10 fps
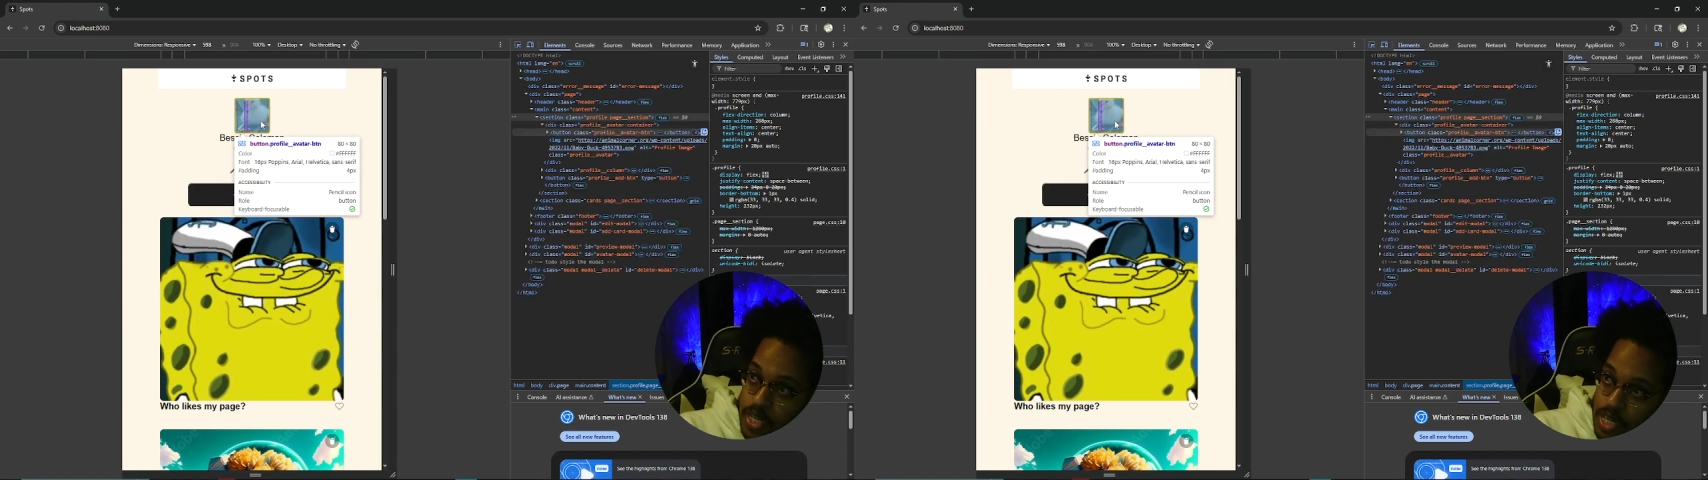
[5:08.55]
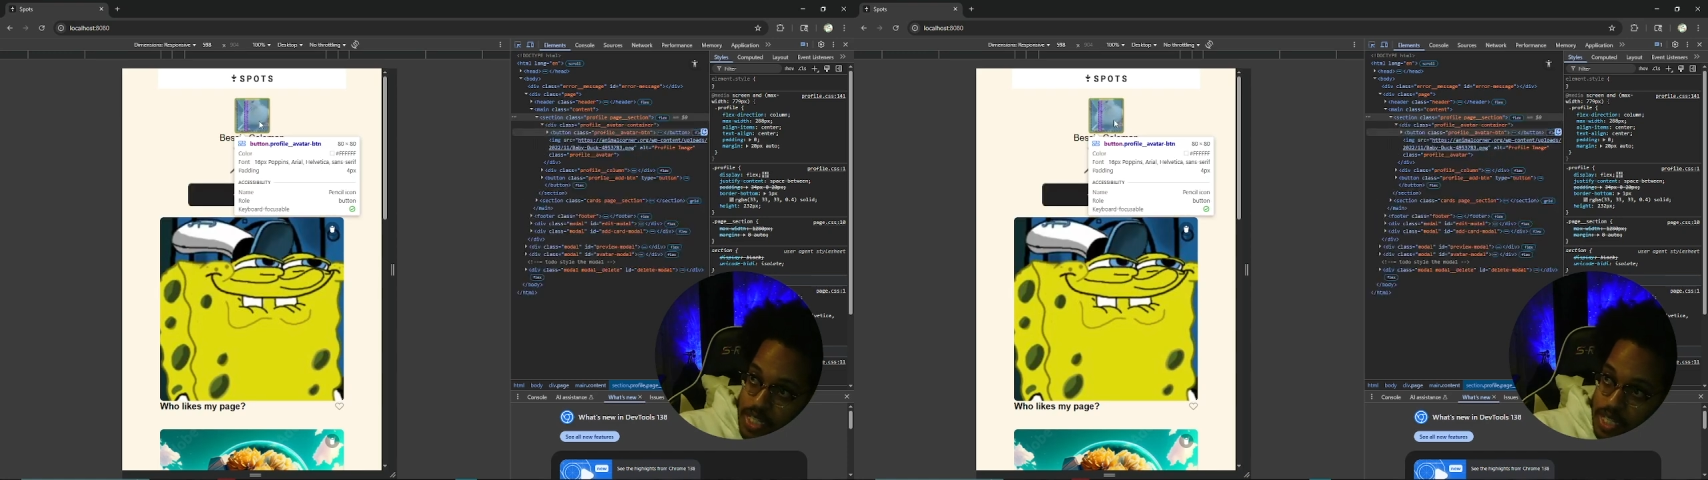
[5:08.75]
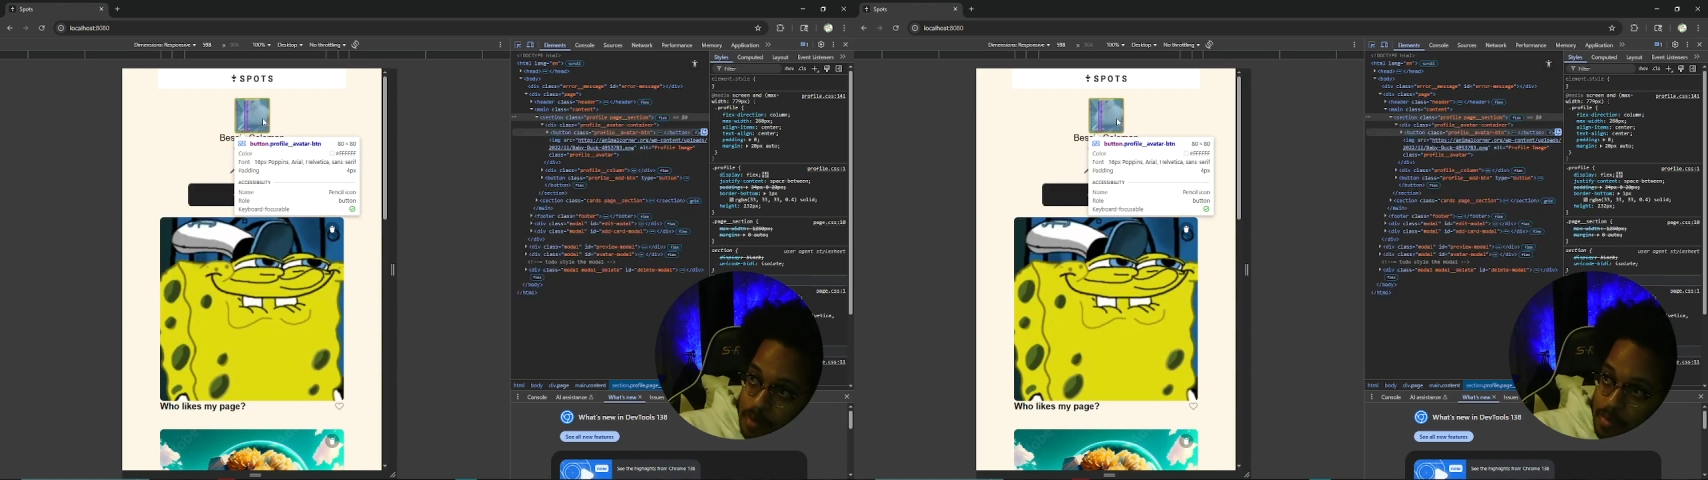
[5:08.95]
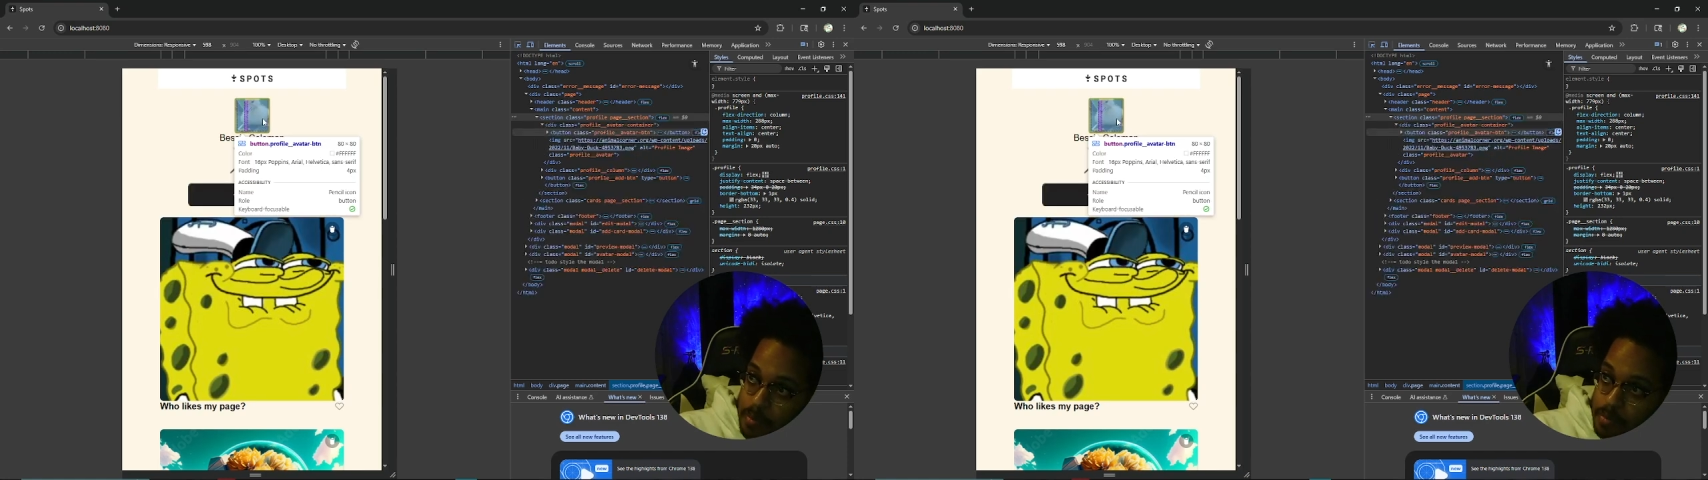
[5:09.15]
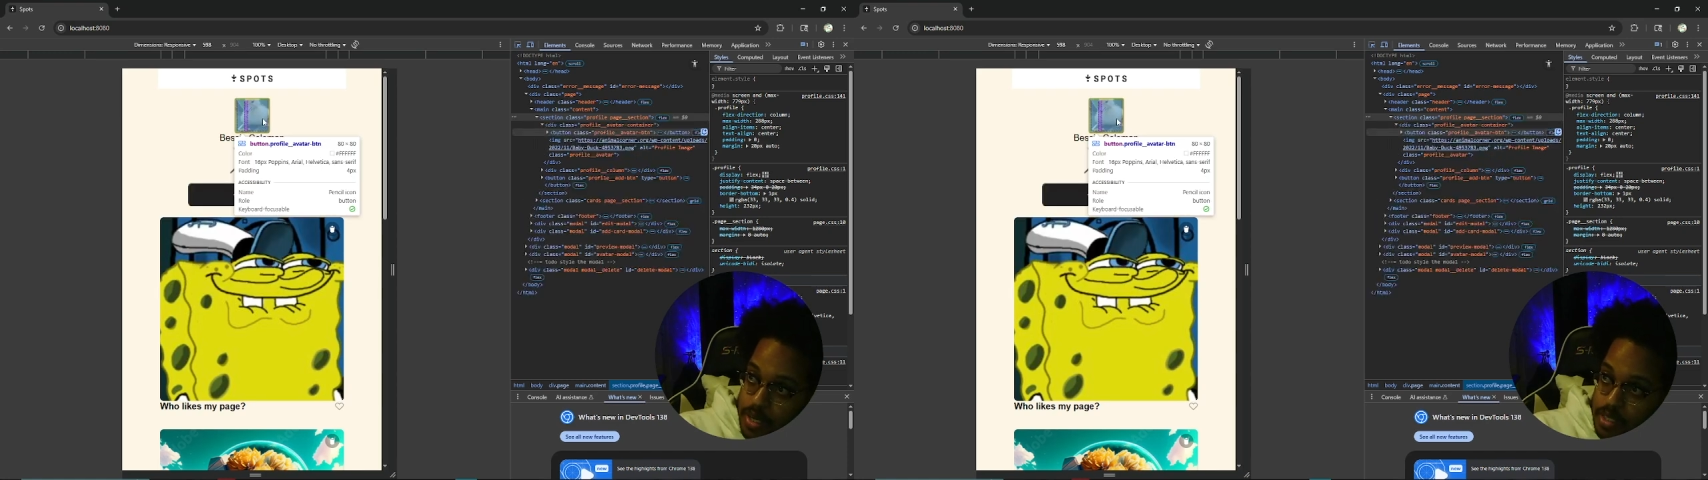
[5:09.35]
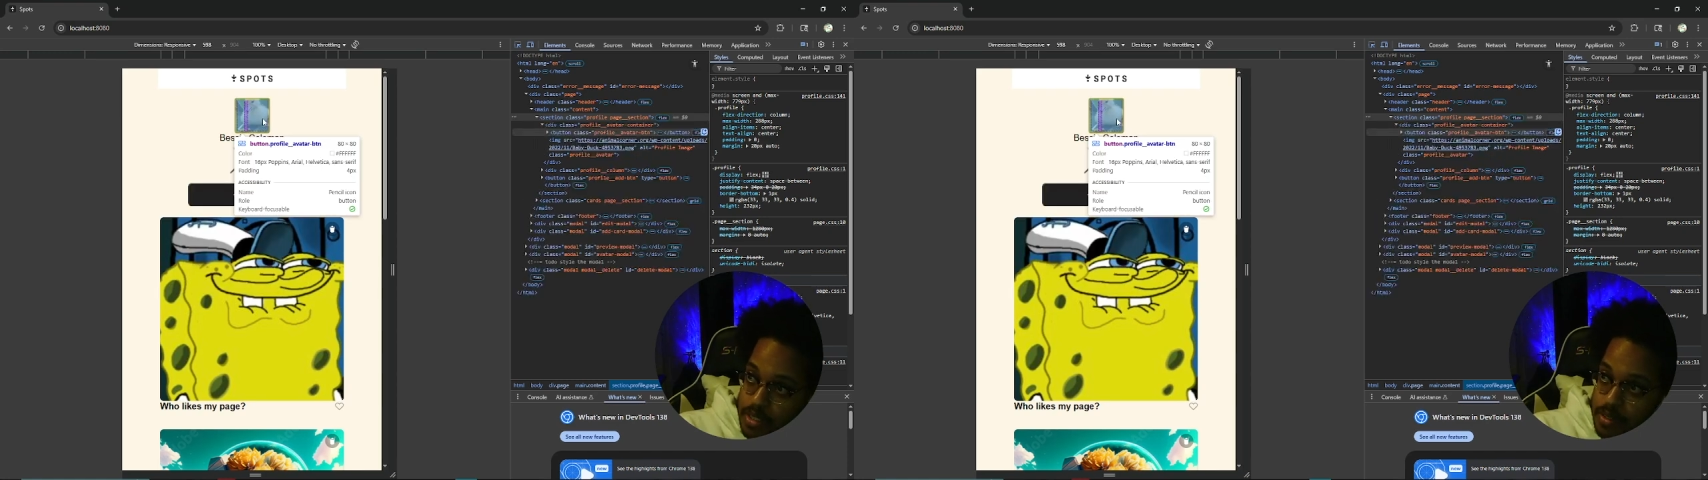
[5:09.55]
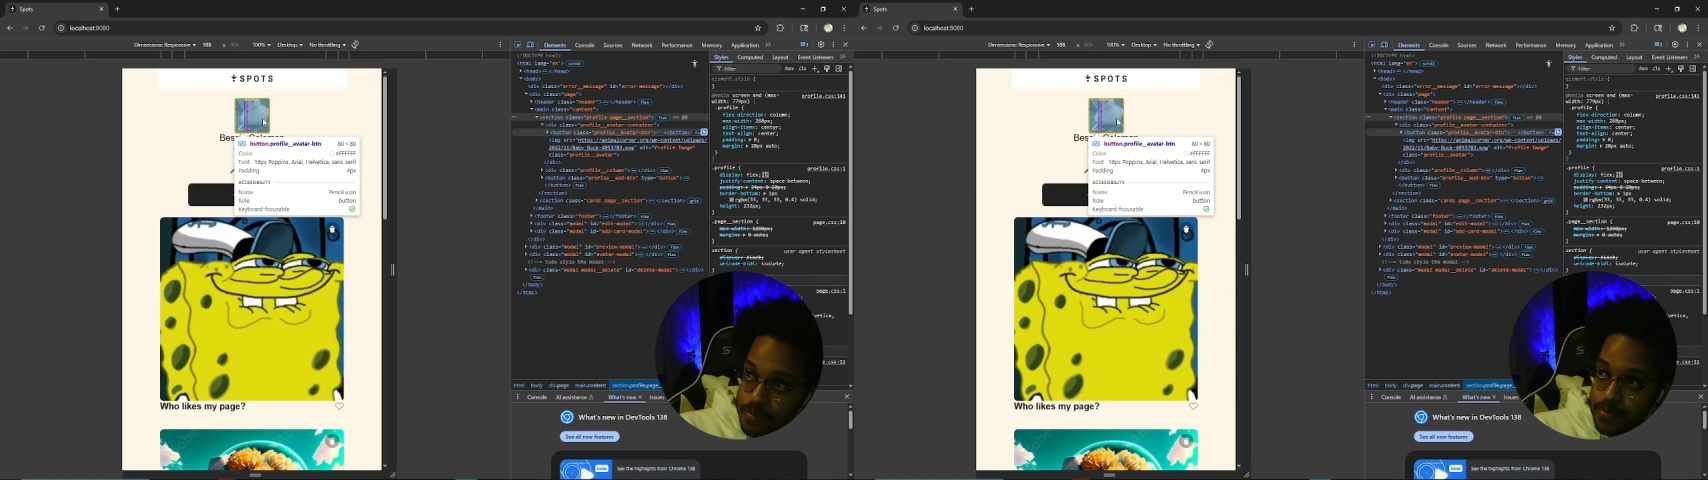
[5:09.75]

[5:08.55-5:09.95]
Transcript: is that my button